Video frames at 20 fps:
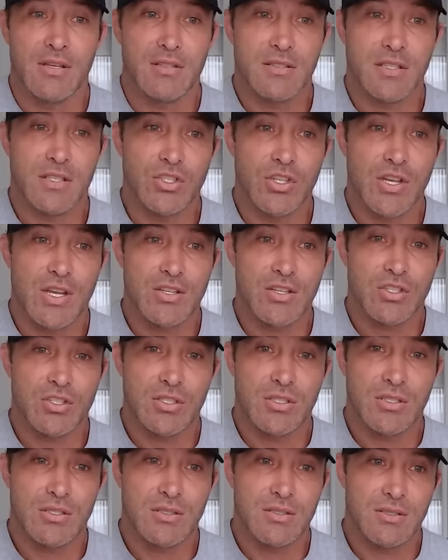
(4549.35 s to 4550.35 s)

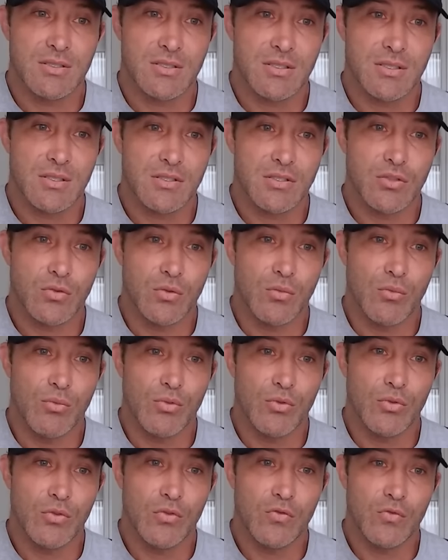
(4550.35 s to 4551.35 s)
Suggestions to
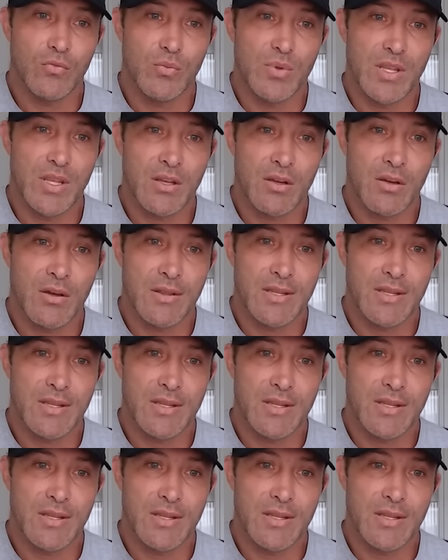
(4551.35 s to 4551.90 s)
improve being